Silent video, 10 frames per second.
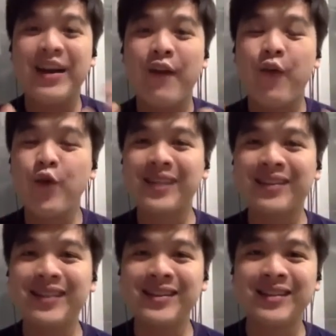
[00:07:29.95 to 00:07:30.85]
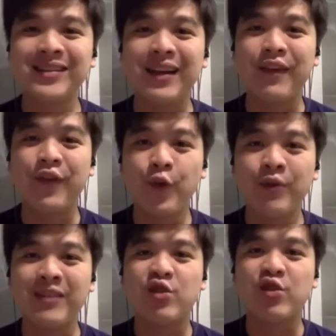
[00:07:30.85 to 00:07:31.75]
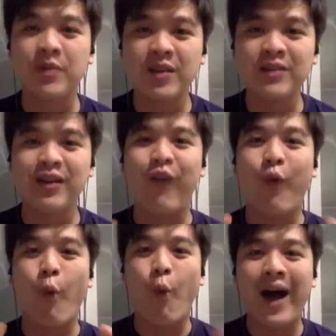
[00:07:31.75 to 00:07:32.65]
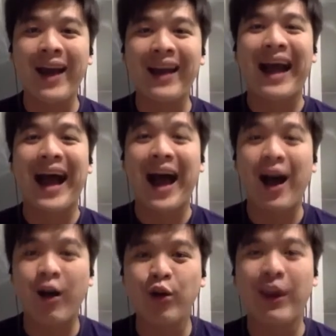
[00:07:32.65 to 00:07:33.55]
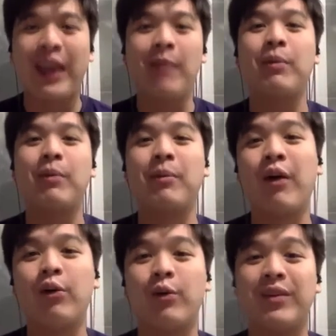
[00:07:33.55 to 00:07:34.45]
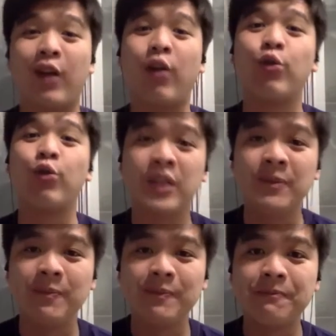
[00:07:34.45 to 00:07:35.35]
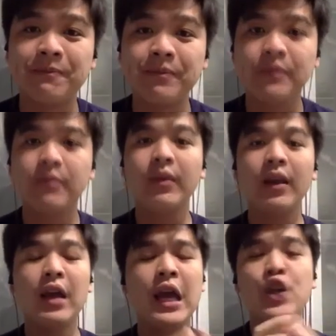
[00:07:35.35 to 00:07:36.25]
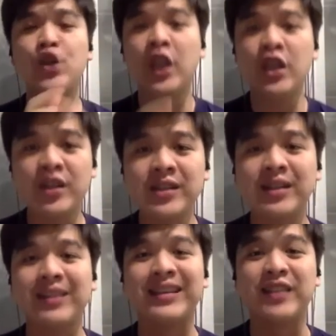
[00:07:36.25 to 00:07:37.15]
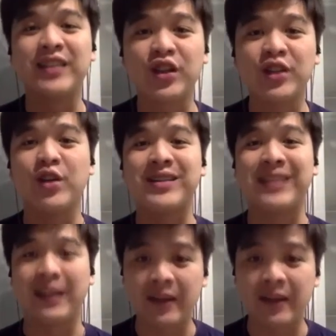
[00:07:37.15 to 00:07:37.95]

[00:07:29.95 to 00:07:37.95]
Full sentences and full descriptions of why and how you came about with that conclusion changes the discussion drastically.